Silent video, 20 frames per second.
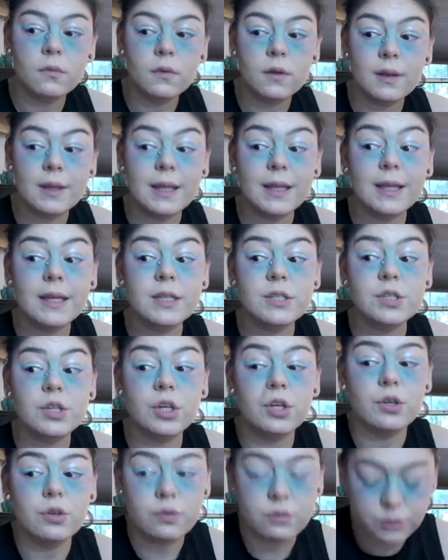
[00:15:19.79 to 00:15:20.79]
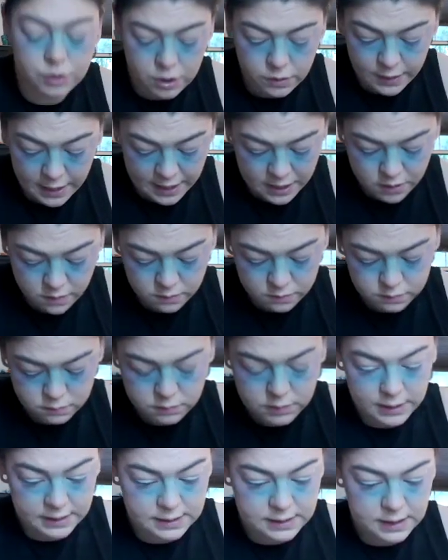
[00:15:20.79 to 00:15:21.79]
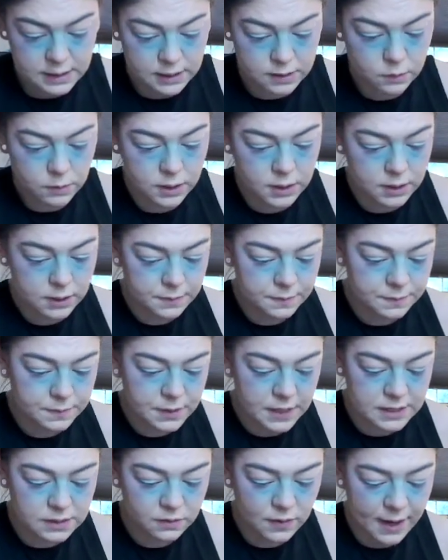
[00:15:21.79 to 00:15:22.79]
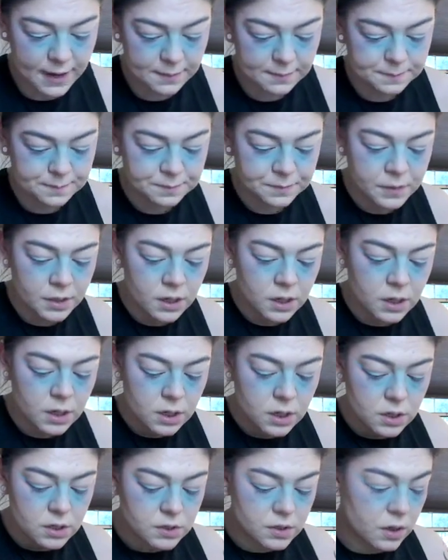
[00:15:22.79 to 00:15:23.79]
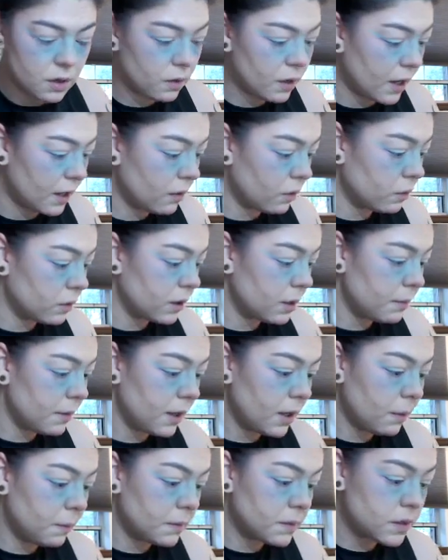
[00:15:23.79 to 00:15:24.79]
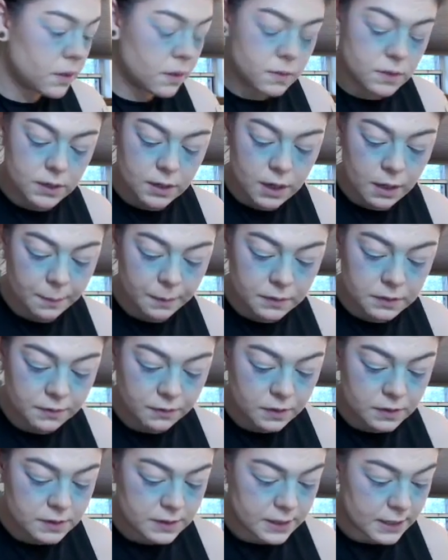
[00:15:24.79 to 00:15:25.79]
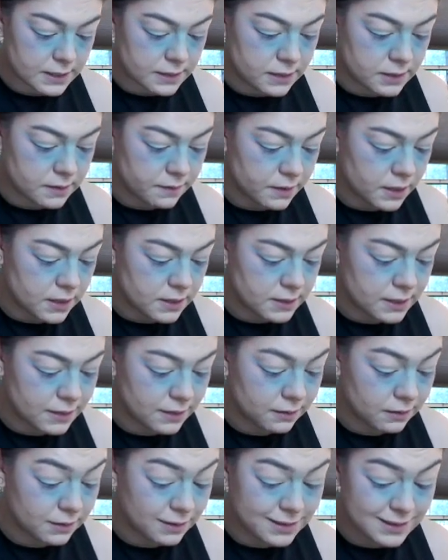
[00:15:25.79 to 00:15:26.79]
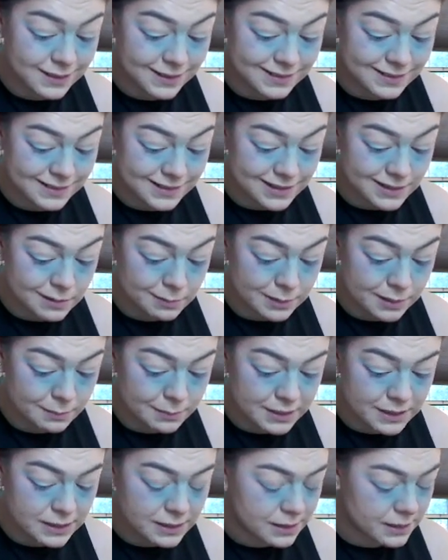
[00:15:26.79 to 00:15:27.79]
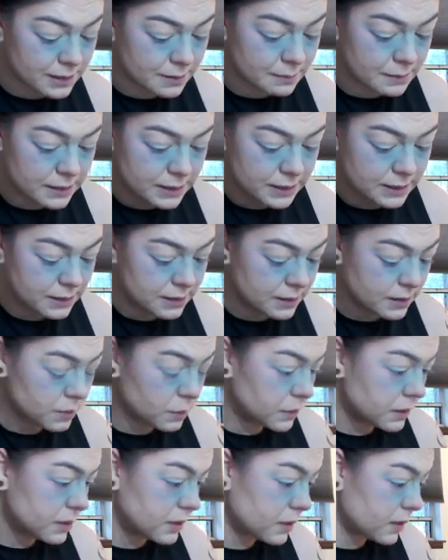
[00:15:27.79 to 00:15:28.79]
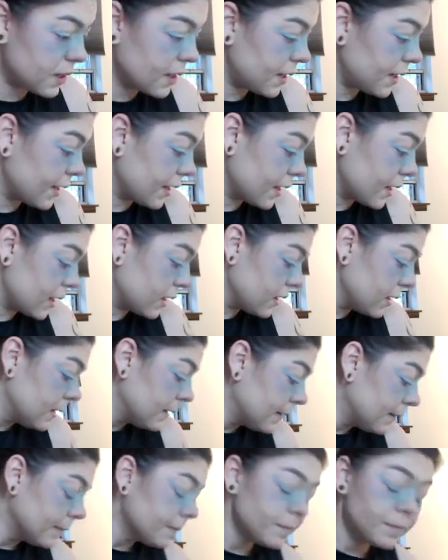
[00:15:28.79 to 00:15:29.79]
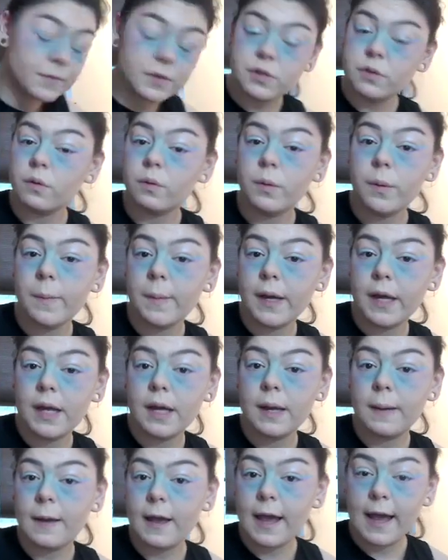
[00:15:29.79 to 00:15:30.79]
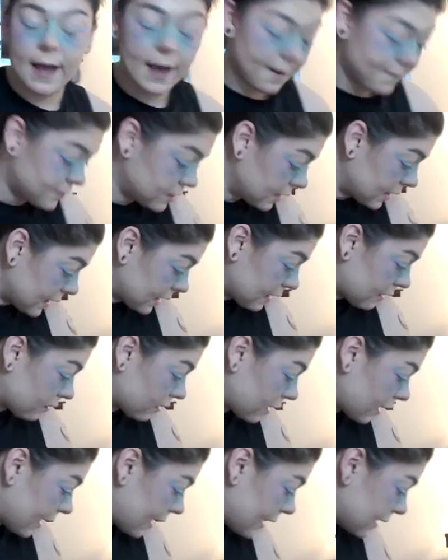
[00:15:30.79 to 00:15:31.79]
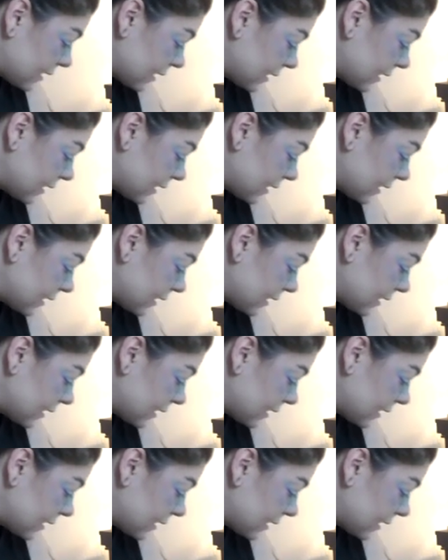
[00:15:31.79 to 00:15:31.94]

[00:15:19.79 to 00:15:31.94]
the thing is huge. Okay, no, that's not going to work. It's fine. So I'll only be able to use a couple different sizes of these. And it looks like this might be the same size as the ones in here. So we might have to get out our handy